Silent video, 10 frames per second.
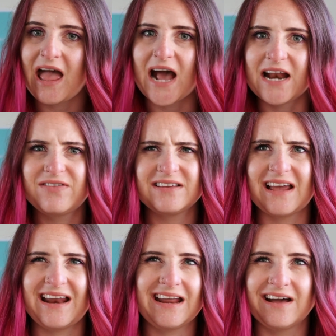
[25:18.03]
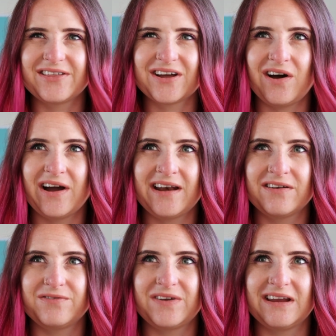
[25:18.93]
And if there's any other kind
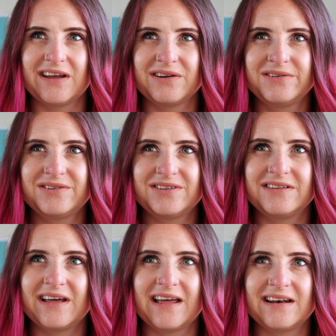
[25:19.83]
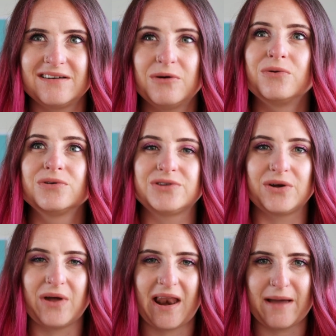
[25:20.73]
of videos, then
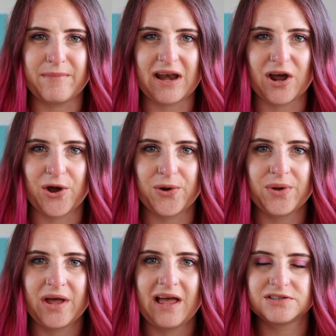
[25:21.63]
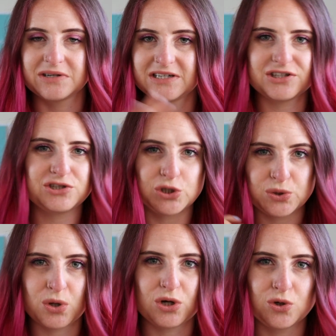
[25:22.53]
also let me know. So I just
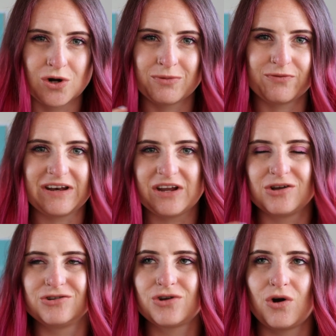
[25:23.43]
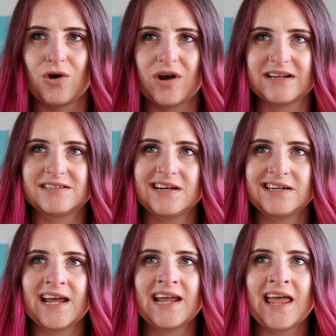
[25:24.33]
do normal videos on a
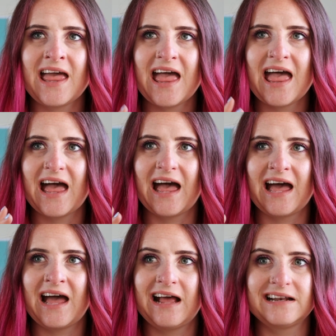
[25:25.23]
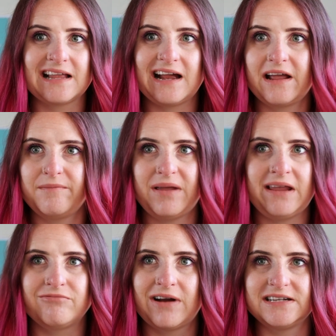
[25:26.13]
Sunday, and that can
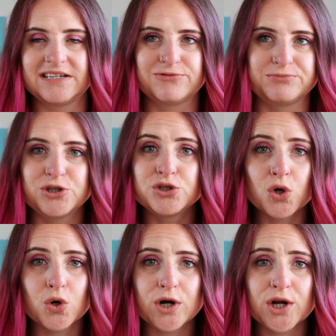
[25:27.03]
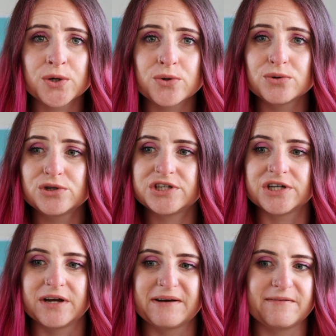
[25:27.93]
be ranging from tutorials
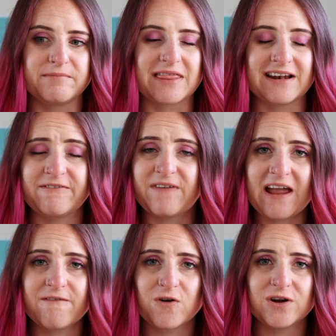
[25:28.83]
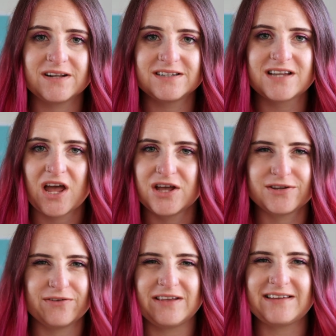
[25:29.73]
to monthly favourites.
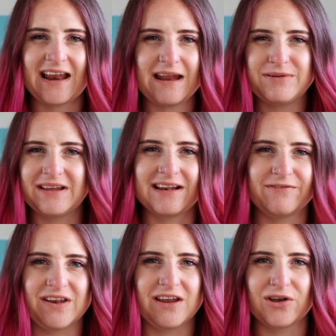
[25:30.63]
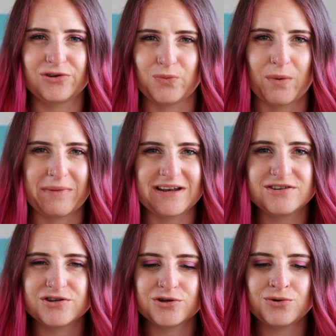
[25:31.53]
So if there's any particular videos you want me to
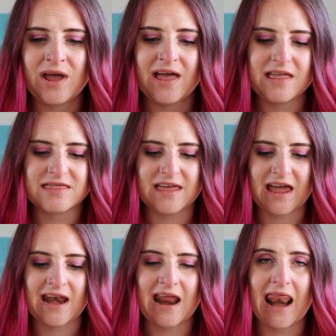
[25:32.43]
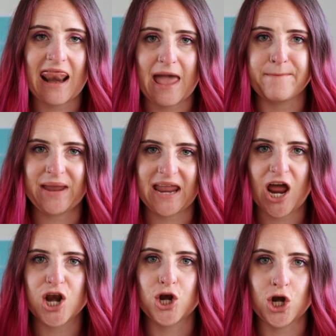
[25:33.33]
do, then let
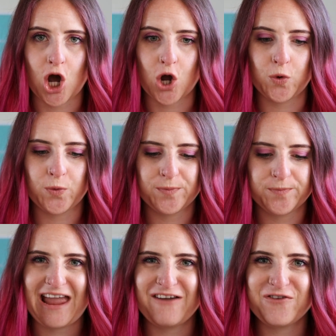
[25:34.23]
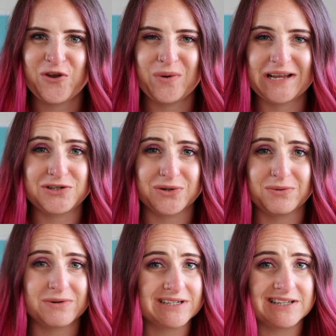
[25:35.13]
me know. If you
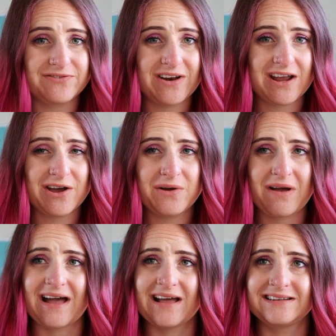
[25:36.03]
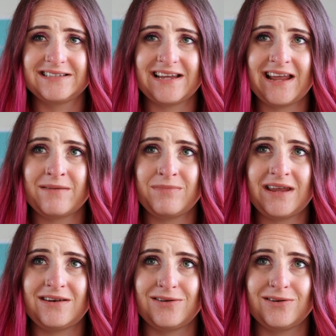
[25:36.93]
enjoyed watching this video and seeing
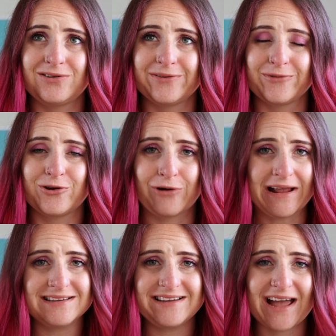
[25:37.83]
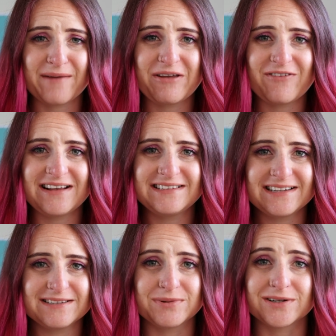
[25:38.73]
me do some crazy happy
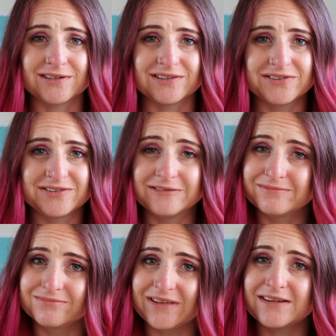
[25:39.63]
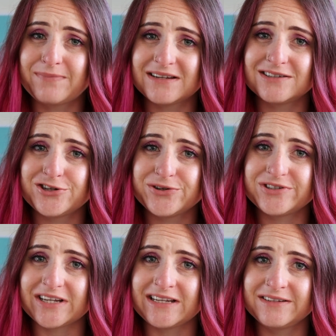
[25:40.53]
faces because these pens are
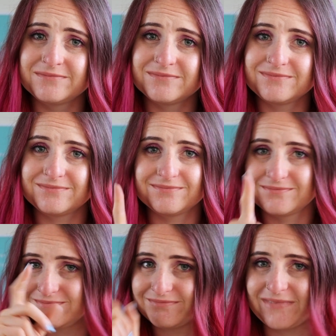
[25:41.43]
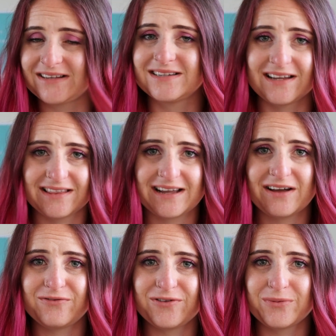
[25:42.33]
juicy, that's another
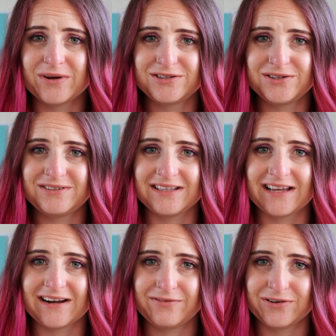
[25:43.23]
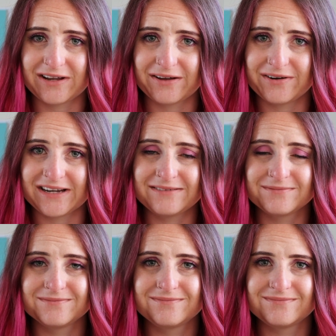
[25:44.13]
count for the word juicy there if you're counting,
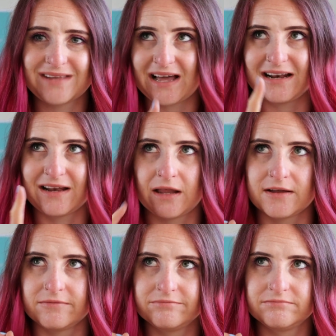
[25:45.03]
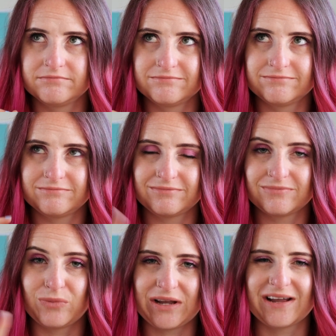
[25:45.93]
and another.
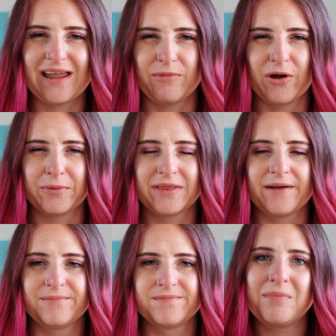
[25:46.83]
We could keep going with that.